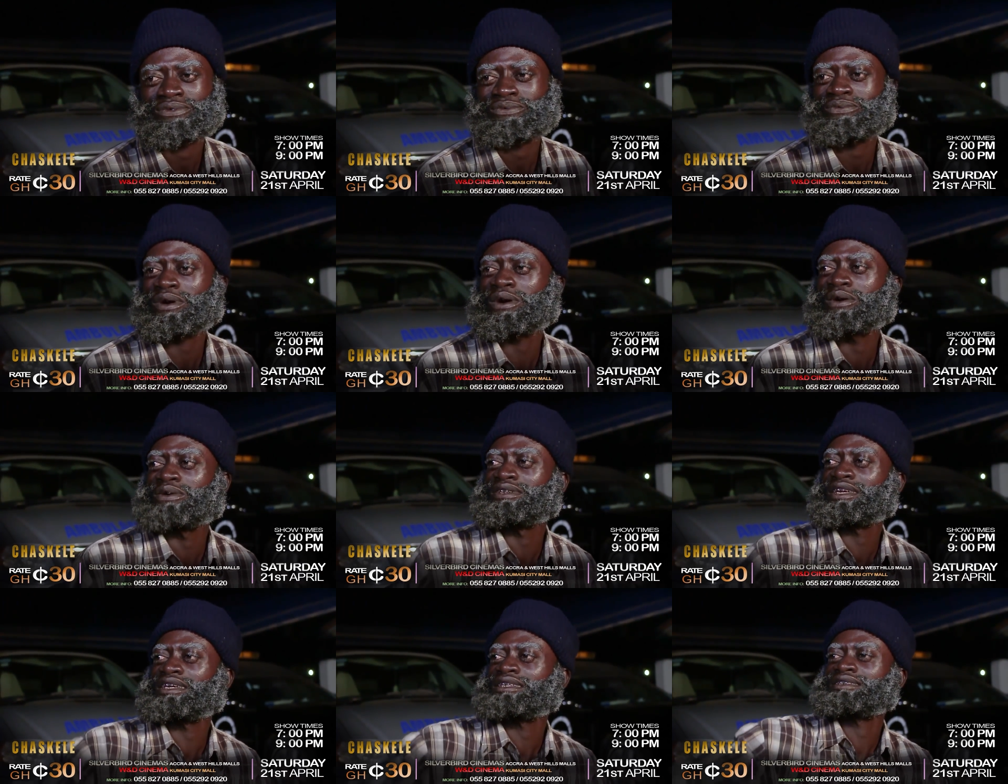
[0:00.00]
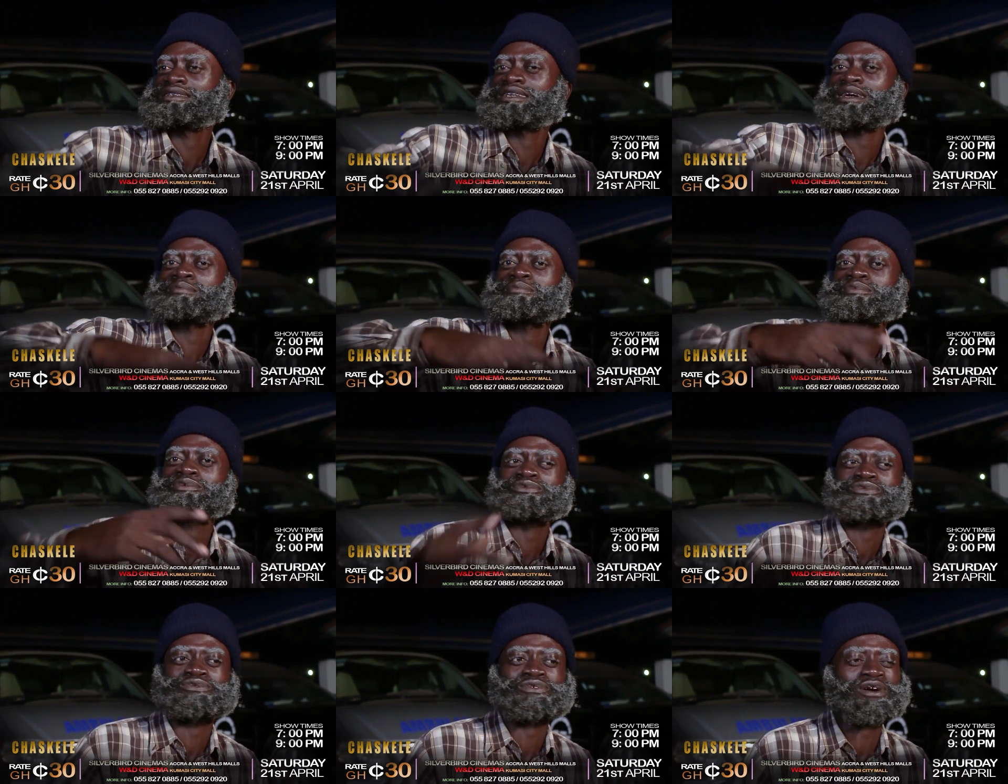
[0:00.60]
Well, yes,
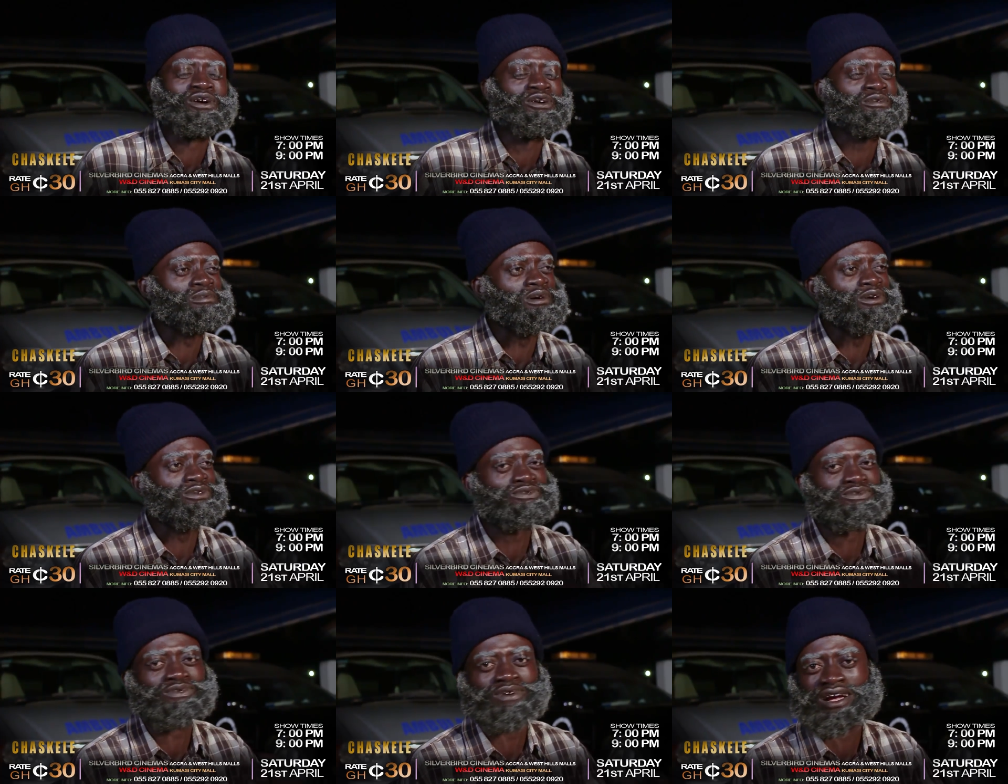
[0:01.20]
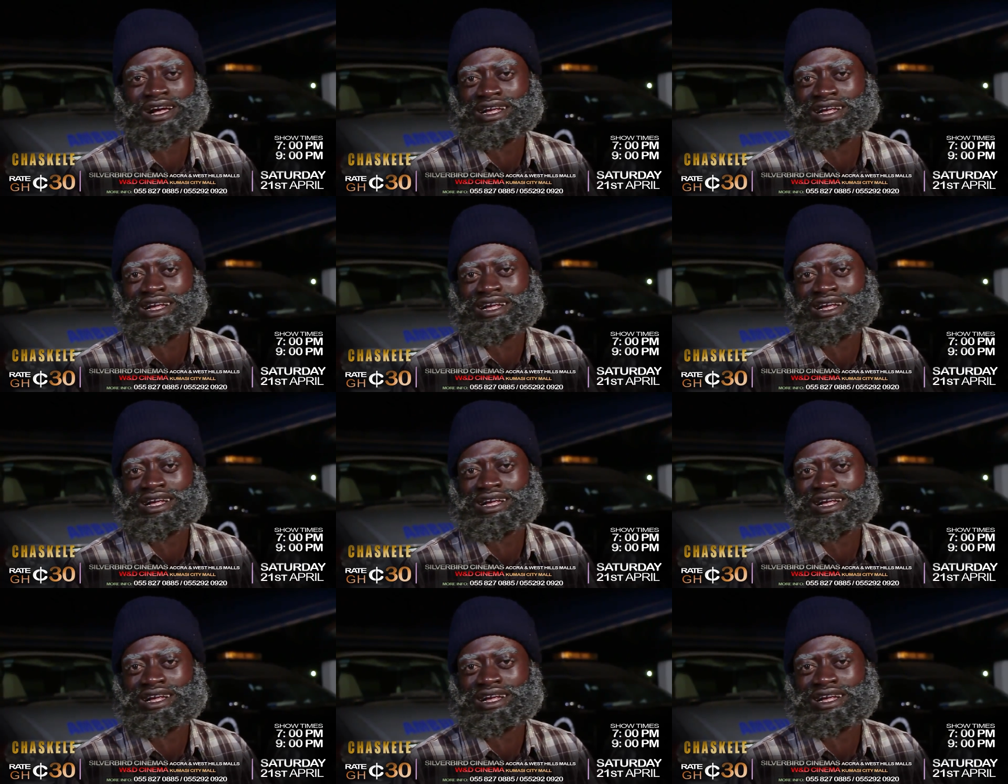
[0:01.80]
Cabuswa, Maswa,